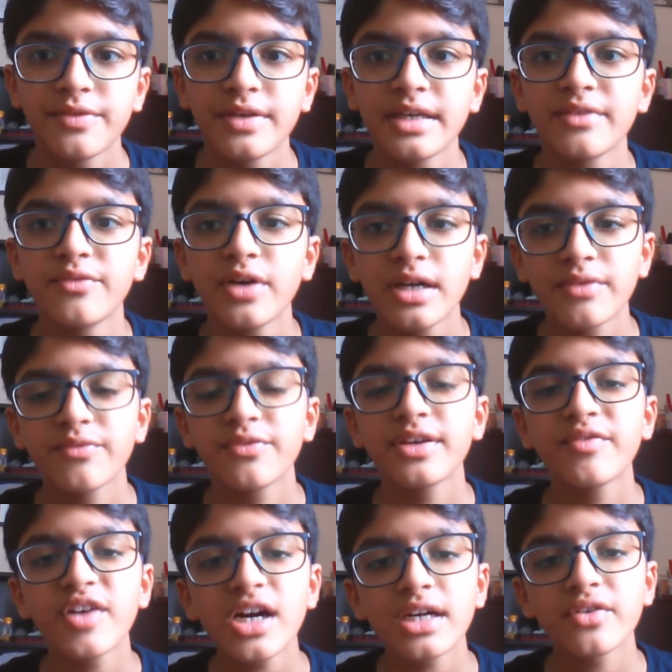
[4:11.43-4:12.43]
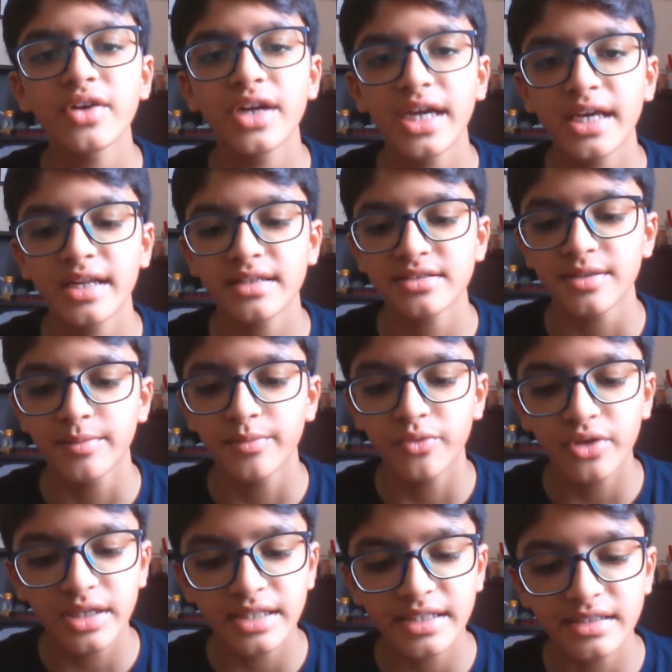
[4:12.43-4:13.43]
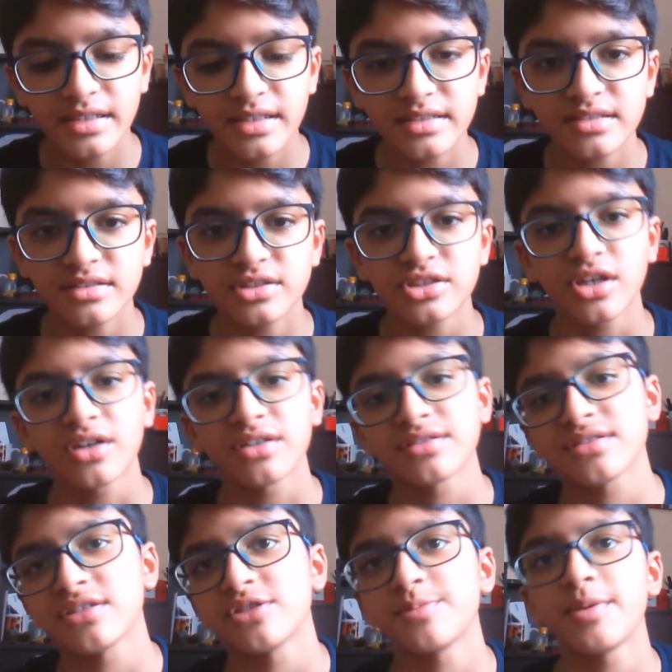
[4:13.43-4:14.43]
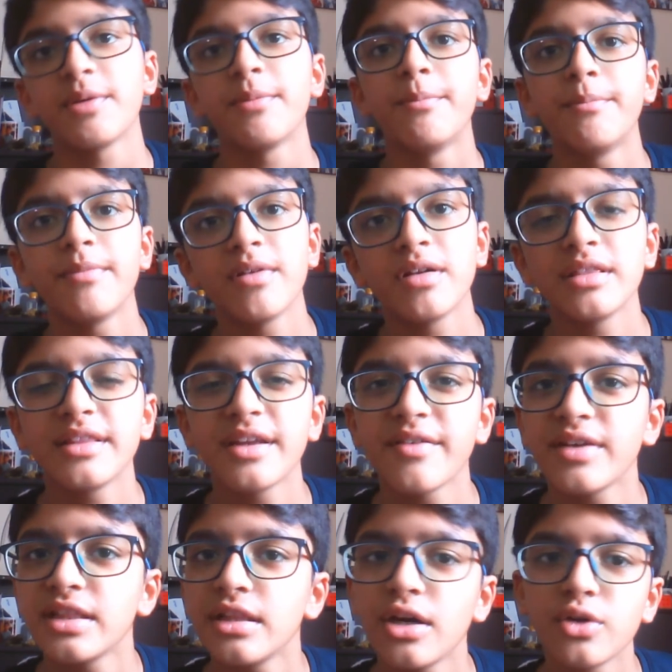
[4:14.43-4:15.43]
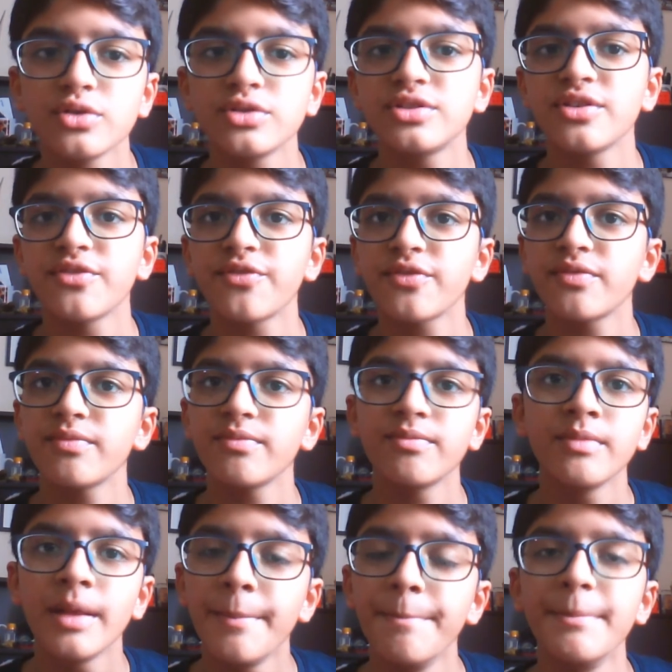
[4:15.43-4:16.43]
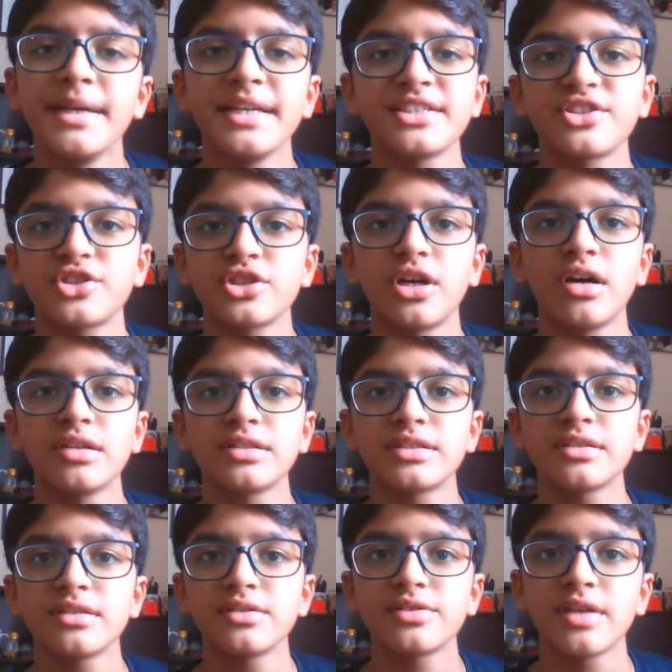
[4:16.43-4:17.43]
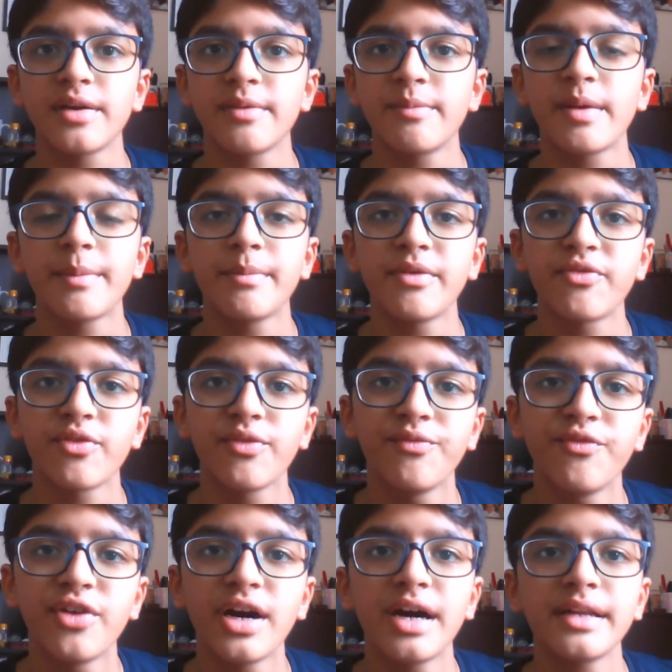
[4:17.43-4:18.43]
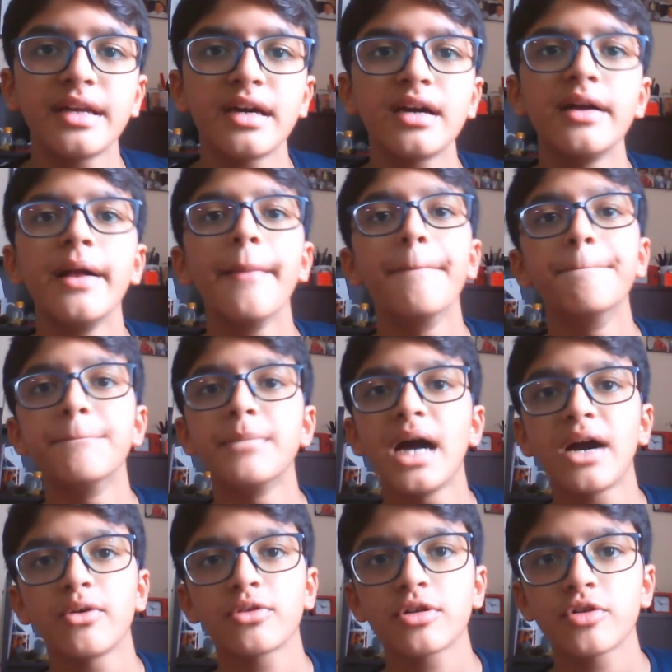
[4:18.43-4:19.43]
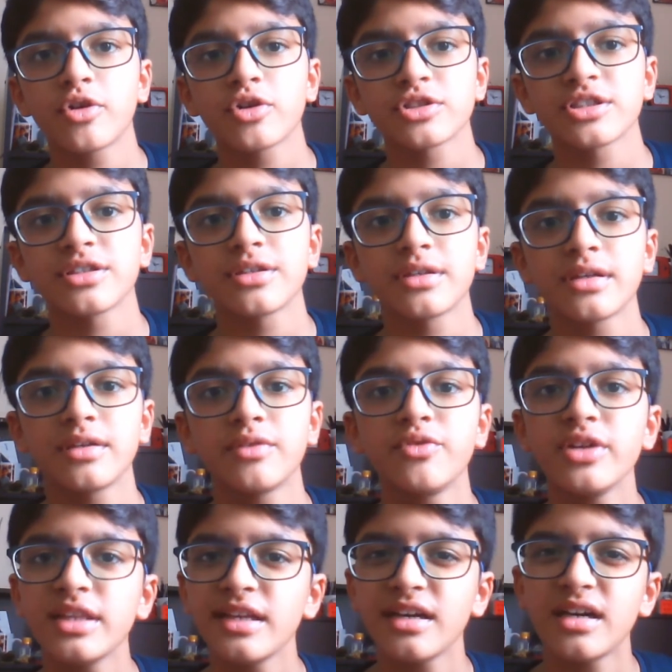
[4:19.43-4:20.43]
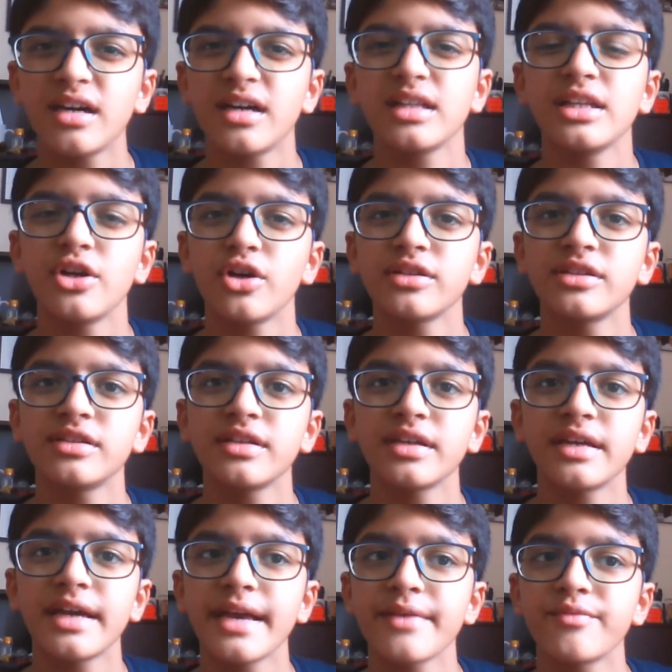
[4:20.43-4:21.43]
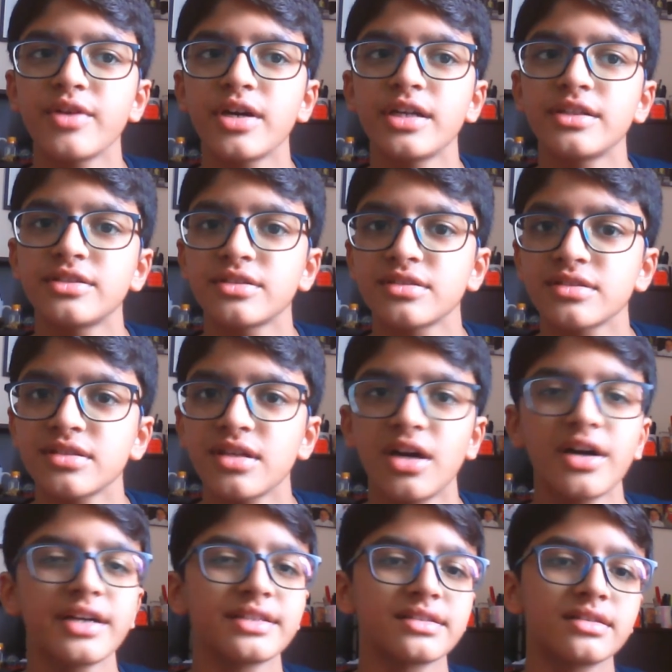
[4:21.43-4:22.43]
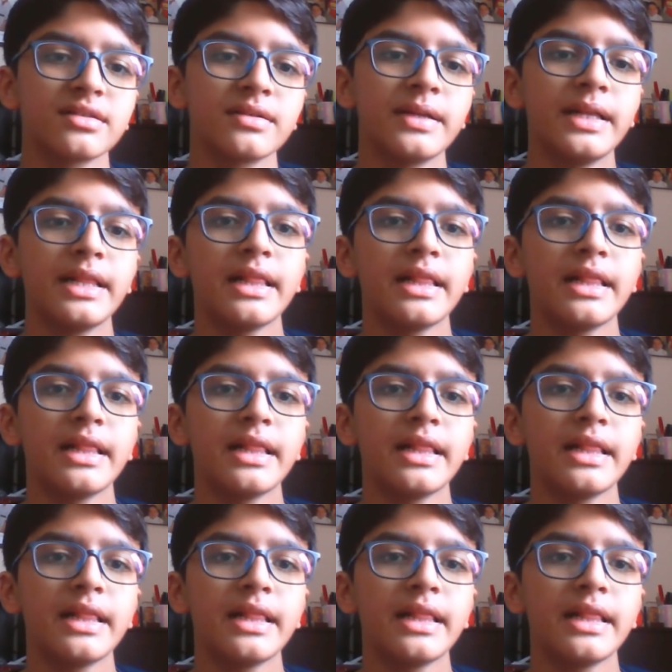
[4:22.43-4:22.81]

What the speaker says: We were creating some really decent chances, but there were loads of missed chances. I remember from Werner, Mount crosses it in really early on in the game. Werner just skies it.